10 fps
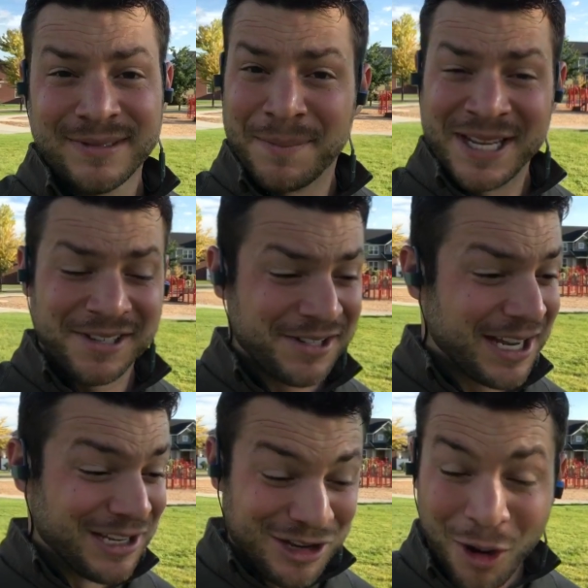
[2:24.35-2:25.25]
Basically
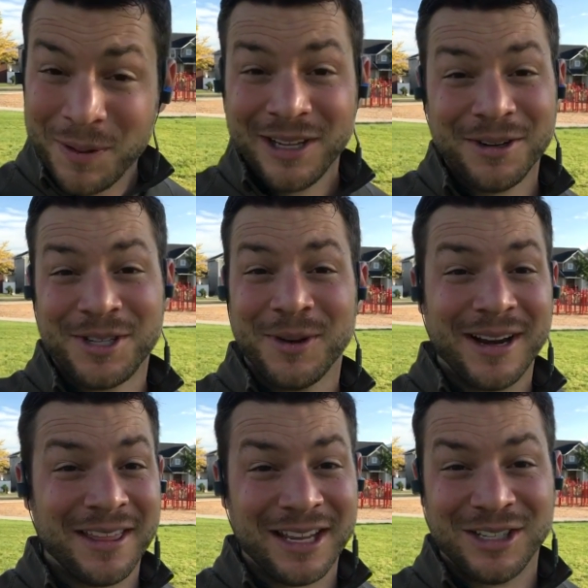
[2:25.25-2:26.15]
saying nobody owes you
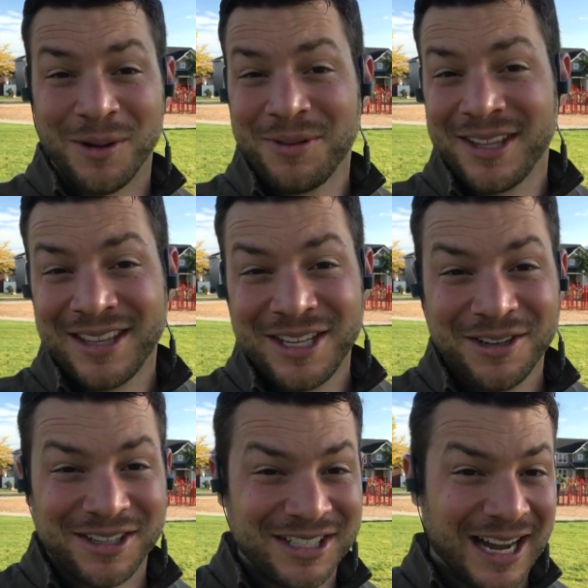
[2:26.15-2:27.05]
anything. Don't think that
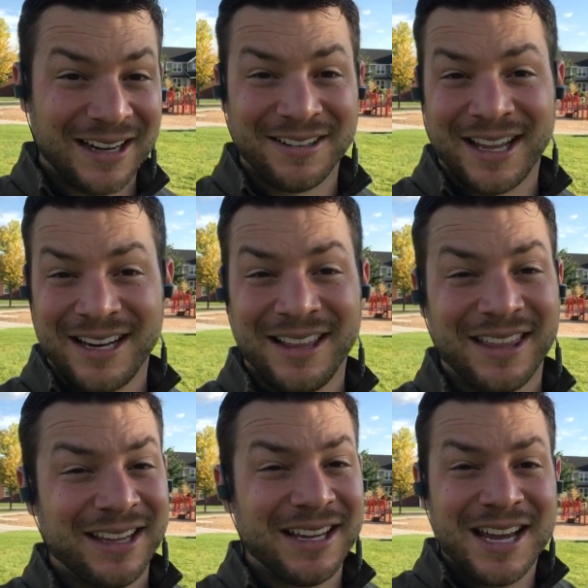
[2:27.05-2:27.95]
you're entitled to
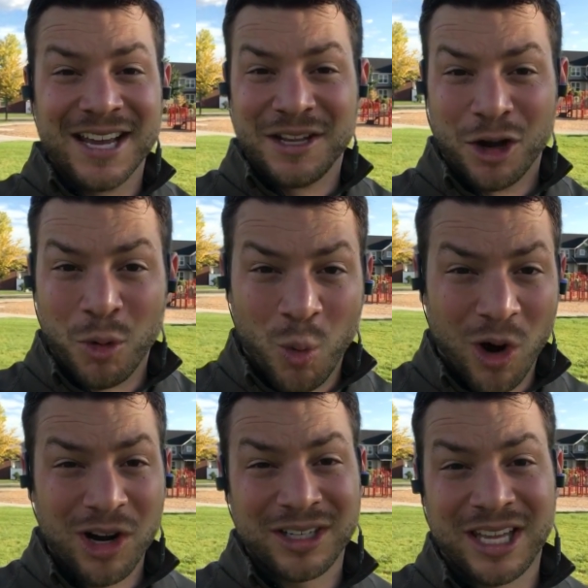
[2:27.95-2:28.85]
anything. You know,
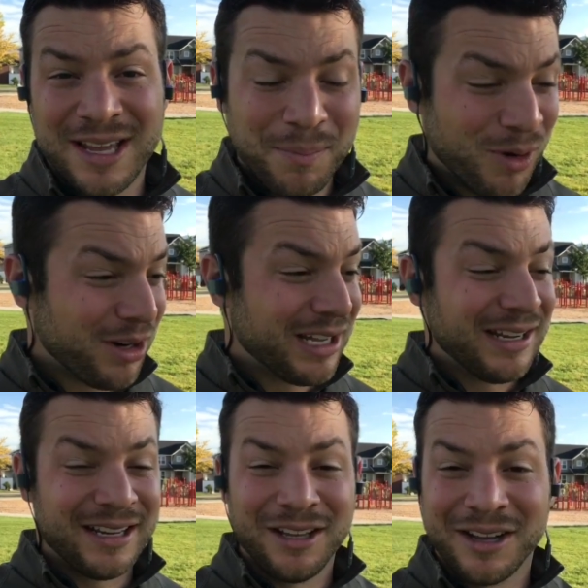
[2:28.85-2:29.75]
work, keep
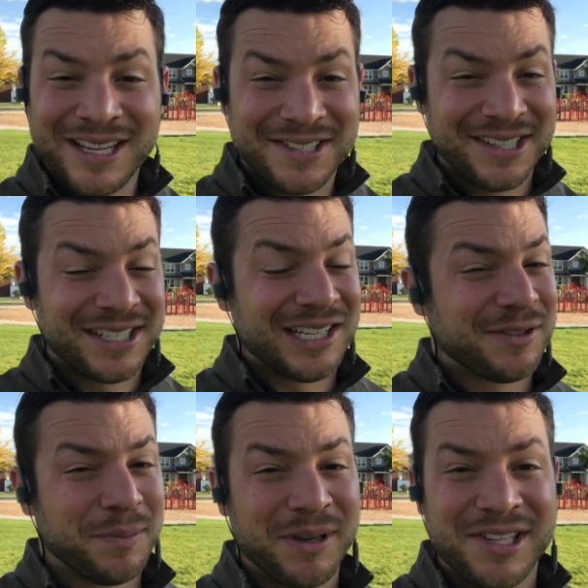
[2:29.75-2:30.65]
working. You know, he's
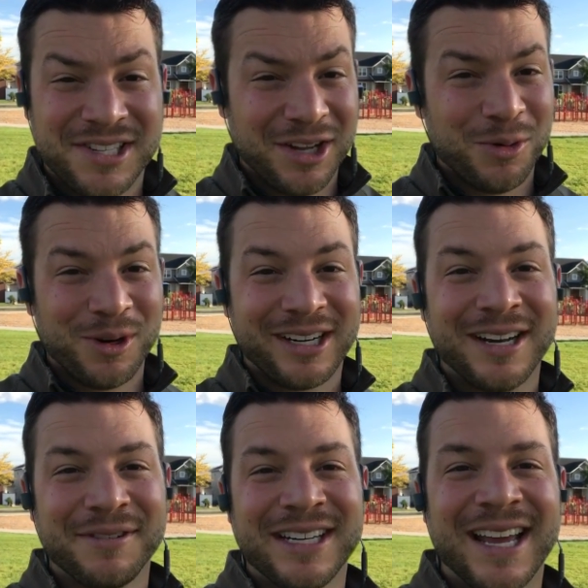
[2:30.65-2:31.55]
successful, but he's still working
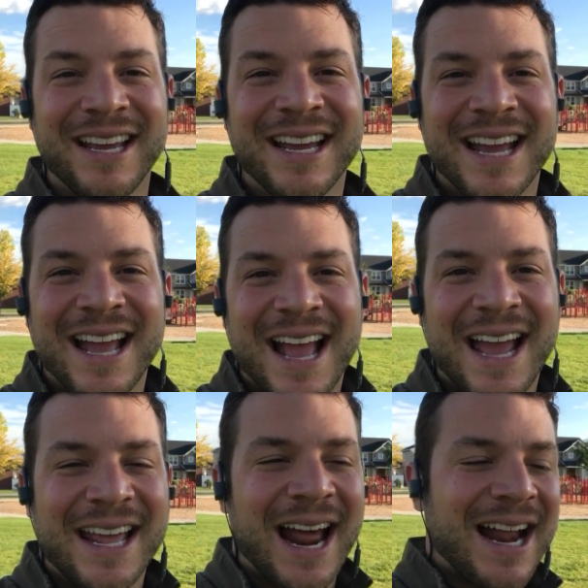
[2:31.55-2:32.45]
every day.
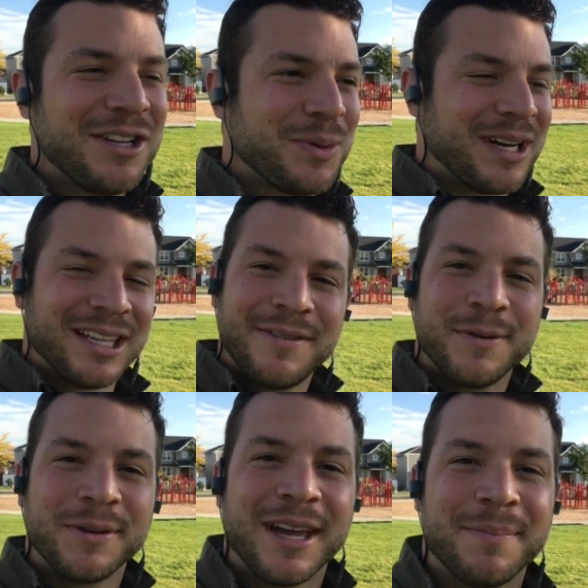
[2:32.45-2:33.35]
And I just want to leave
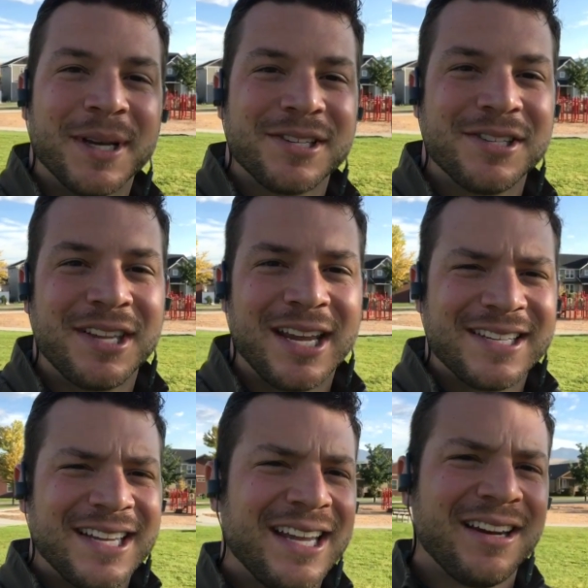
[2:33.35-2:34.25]
you with that message today,
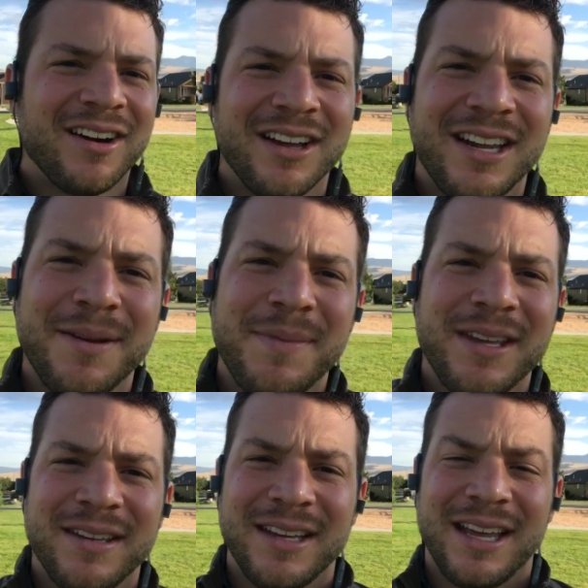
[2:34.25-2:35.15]
because it hit
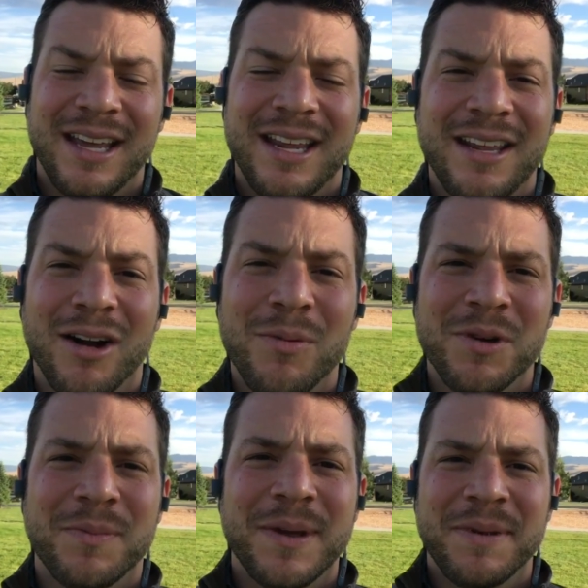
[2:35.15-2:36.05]
home with me.